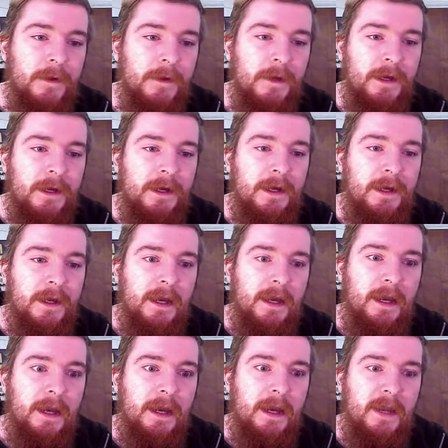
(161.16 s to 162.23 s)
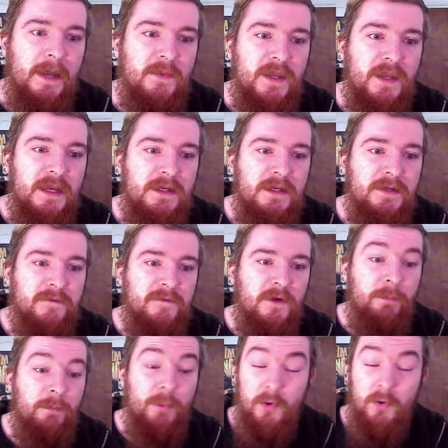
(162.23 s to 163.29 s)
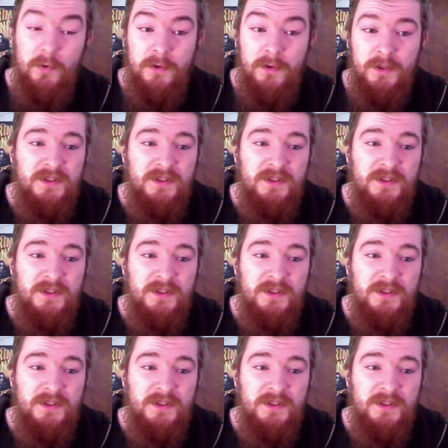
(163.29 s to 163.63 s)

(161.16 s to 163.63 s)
And then you've got poor,